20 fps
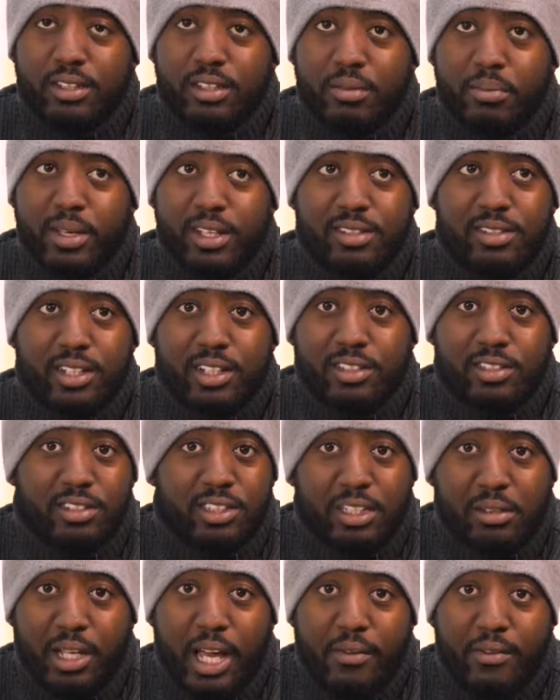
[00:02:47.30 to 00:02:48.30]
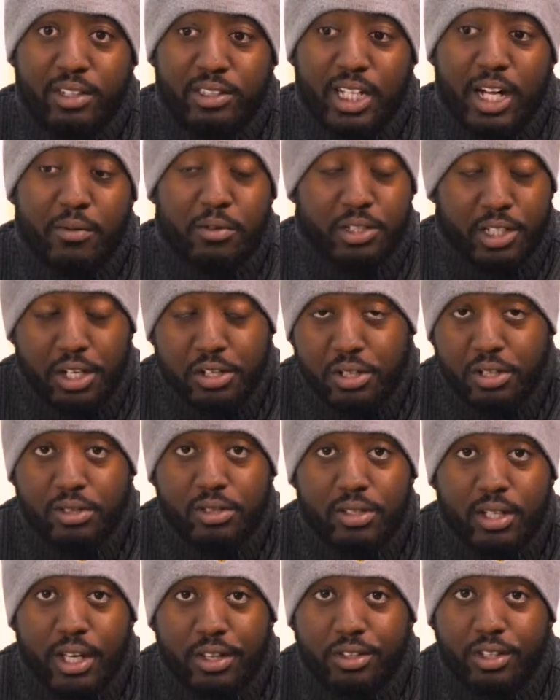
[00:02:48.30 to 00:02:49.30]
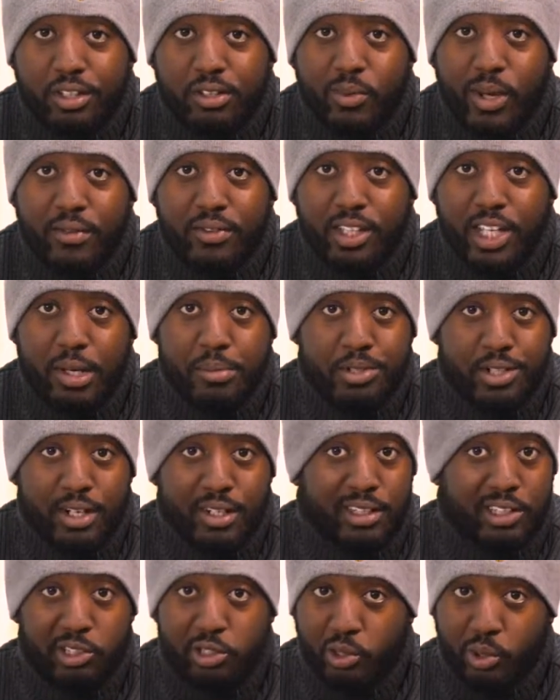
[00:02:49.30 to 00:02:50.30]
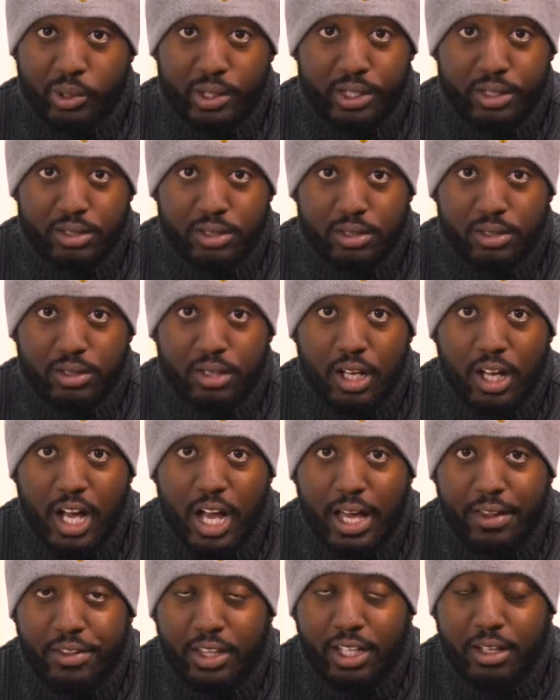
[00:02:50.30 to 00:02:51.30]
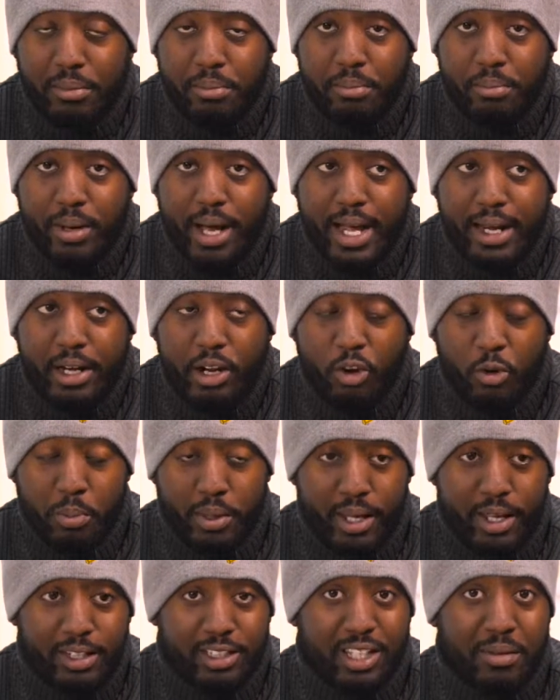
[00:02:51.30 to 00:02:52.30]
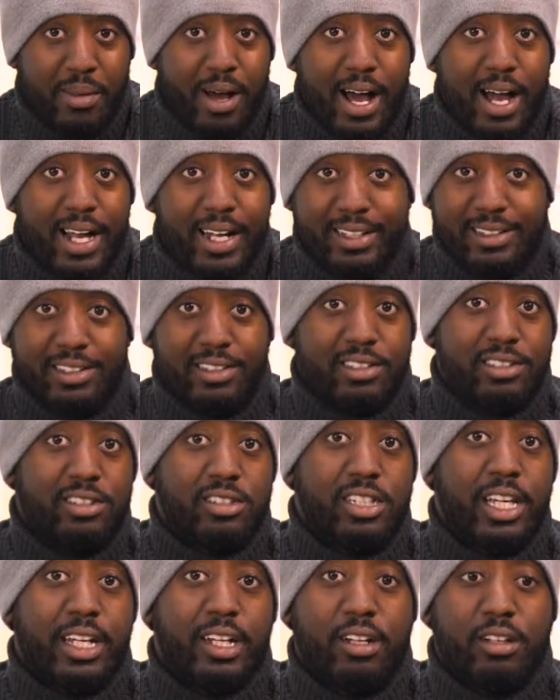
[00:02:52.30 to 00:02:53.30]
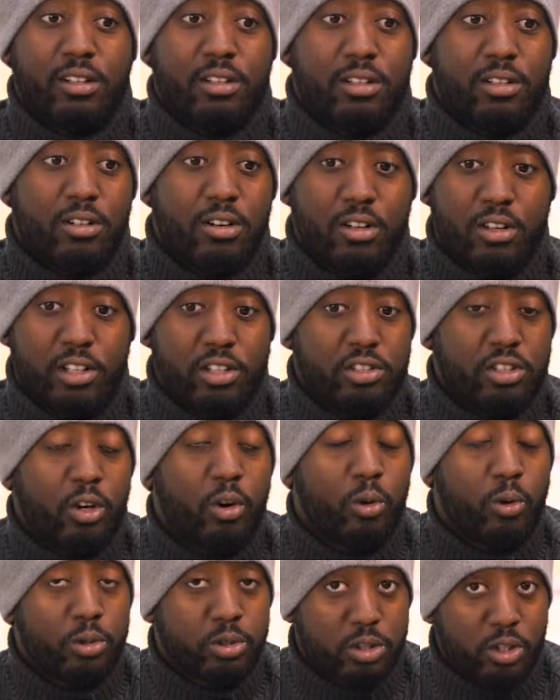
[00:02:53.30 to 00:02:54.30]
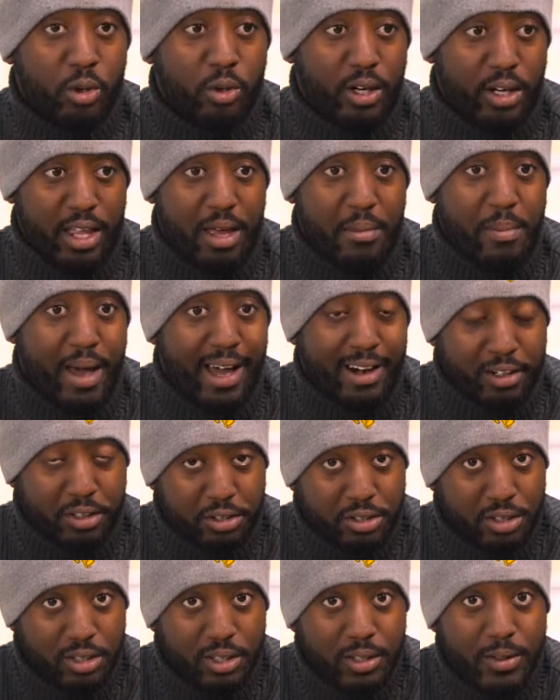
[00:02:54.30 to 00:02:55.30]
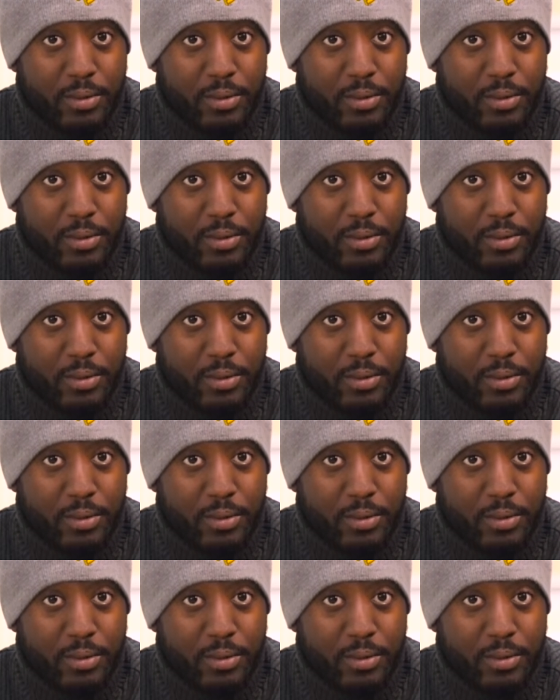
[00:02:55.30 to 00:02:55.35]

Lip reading: The best thing is just keep having these conversations. I think we have to keep sharing these stories. I think by no means am I the secular or the sole story that matters.